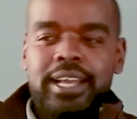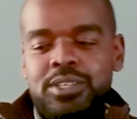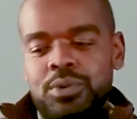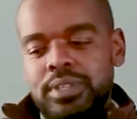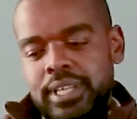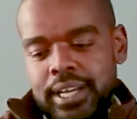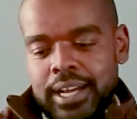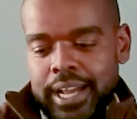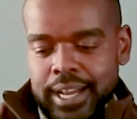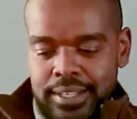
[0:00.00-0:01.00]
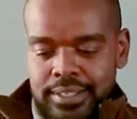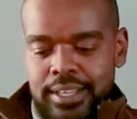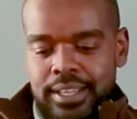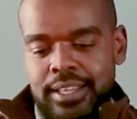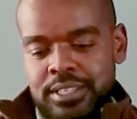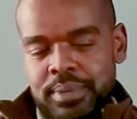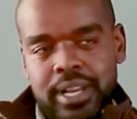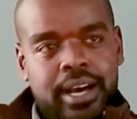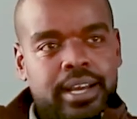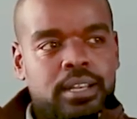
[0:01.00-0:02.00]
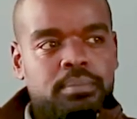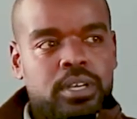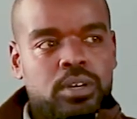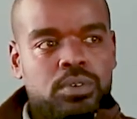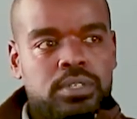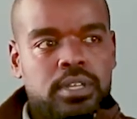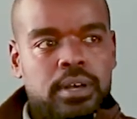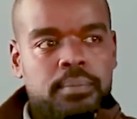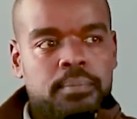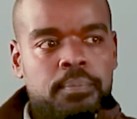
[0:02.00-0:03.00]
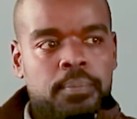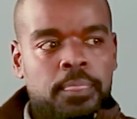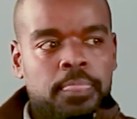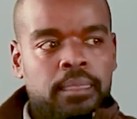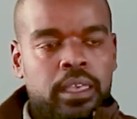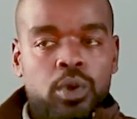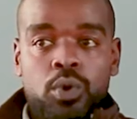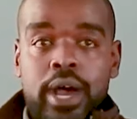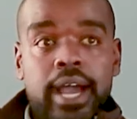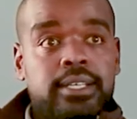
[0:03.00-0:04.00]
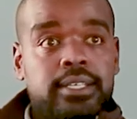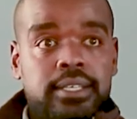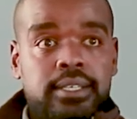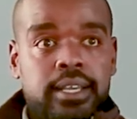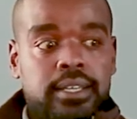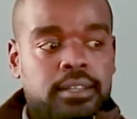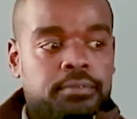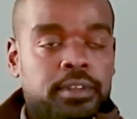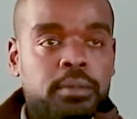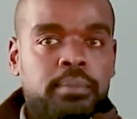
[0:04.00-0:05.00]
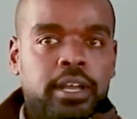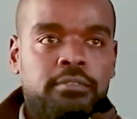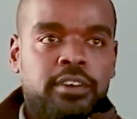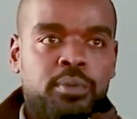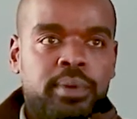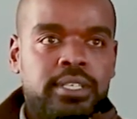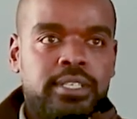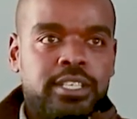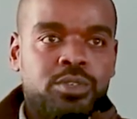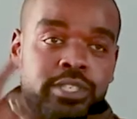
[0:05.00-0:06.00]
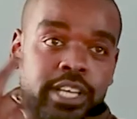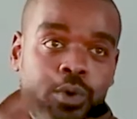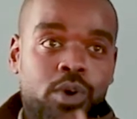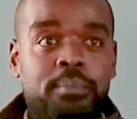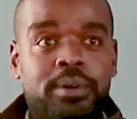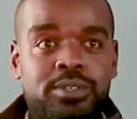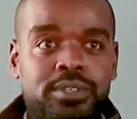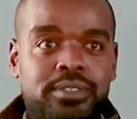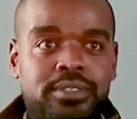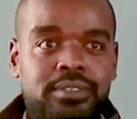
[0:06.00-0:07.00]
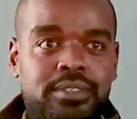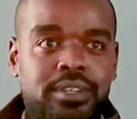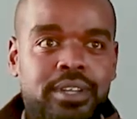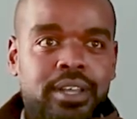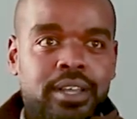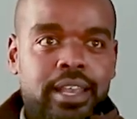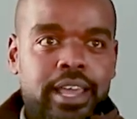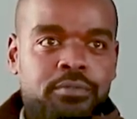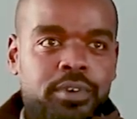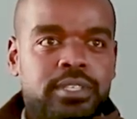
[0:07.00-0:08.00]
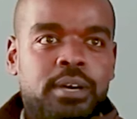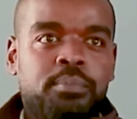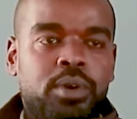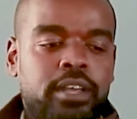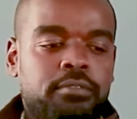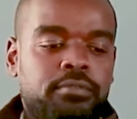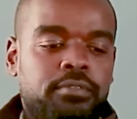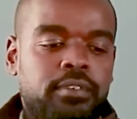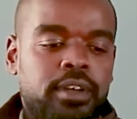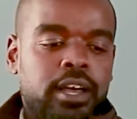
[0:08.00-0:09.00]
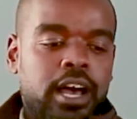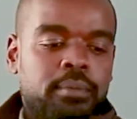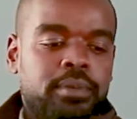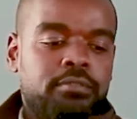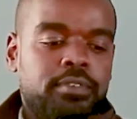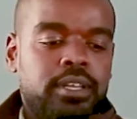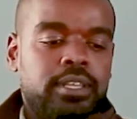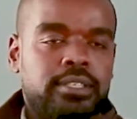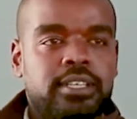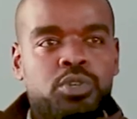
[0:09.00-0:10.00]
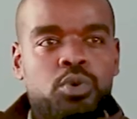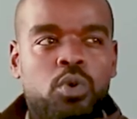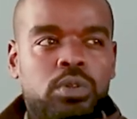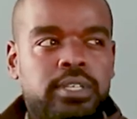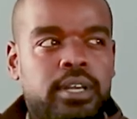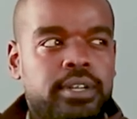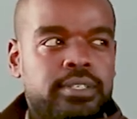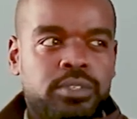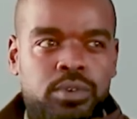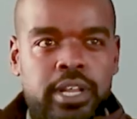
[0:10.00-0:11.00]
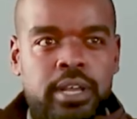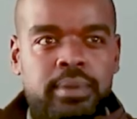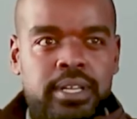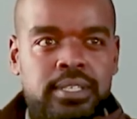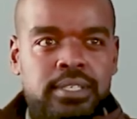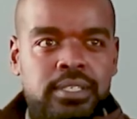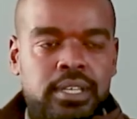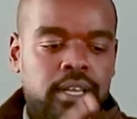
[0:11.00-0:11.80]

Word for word: I don't think I can say there's been a hurdle because, um, you know, acting and the film environment does not take one person. Like, for example, if I'm given, there's a show called Sunrise, it's on Mnet.